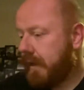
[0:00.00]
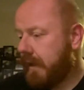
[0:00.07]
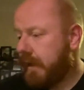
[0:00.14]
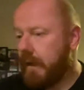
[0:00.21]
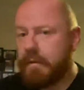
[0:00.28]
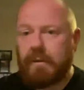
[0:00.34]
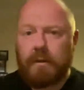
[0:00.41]

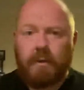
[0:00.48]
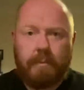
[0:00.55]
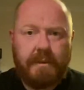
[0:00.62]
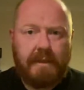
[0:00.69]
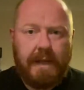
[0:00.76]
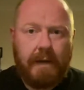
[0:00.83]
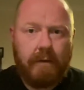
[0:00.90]
So I've got my
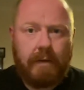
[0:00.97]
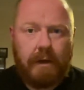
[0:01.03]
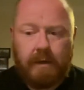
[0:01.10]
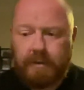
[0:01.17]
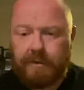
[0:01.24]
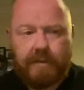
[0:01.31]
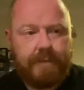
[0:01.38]
stout
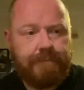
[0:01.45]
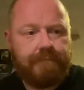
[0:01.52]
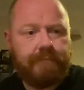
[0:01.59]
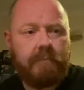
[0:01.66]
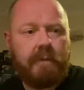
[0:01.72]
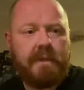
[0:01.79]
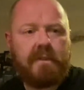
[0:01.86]
glass.
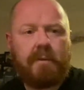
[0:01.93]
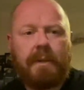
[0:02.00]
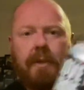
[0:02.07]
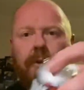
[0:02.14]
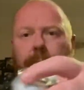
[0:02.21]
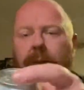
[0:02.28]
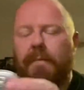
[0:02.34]
Let's do a
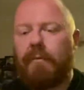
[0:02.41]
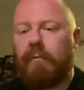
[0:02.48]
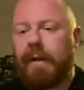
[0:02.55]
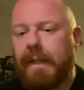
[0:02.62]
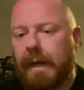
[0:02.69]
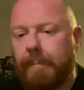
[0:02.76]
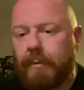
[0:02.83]
little bit of a
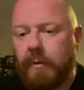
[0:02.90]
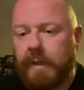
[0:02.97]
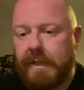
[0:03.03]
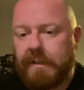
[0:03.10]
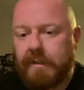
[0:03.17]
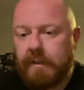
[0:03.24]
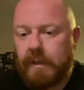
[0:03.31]
read up on
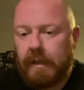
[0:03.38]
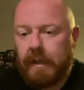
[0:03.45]
this.